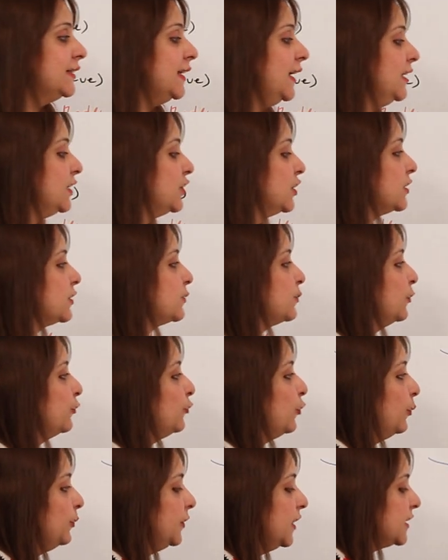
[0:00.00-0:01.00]
cell just
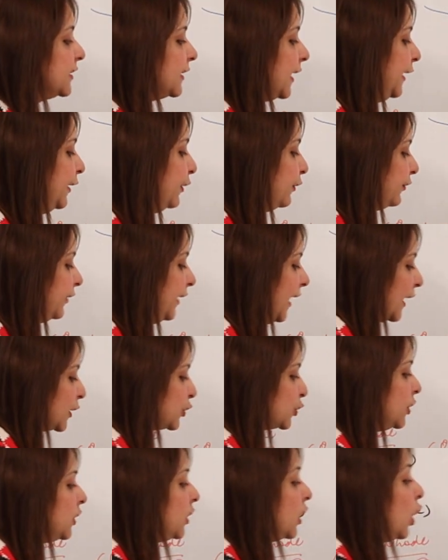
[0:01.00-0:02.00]
performed this kind of
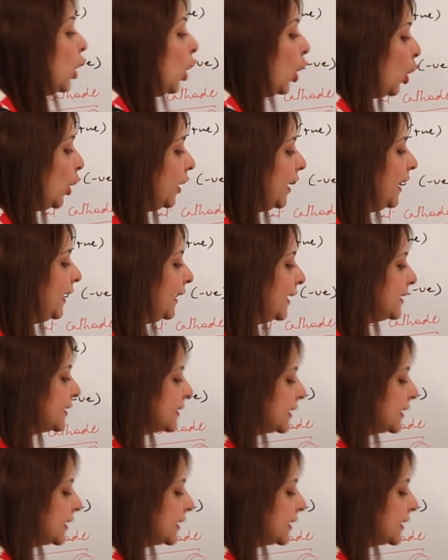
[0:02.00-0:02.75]
reaction, or I can